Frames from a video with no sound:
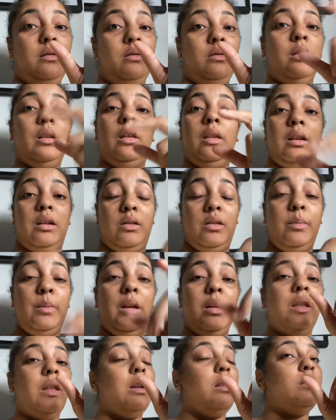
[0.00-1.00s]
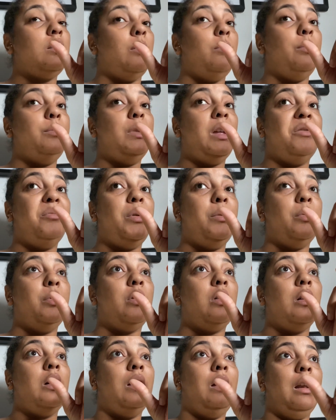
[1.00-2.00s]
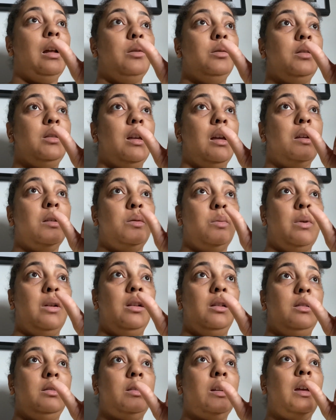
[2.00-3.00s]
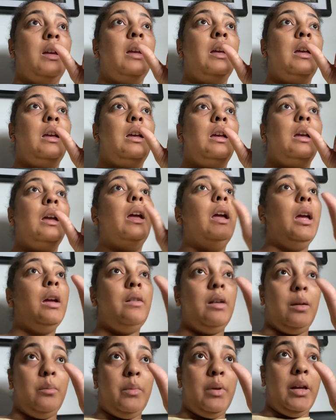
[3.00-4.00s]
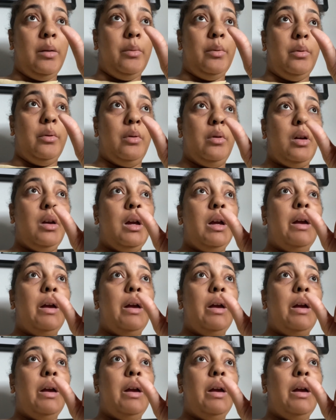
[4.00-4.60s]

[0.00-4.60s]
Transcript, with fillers: No, they can speak. Like some deaf people can't enunciate as well as hearing people,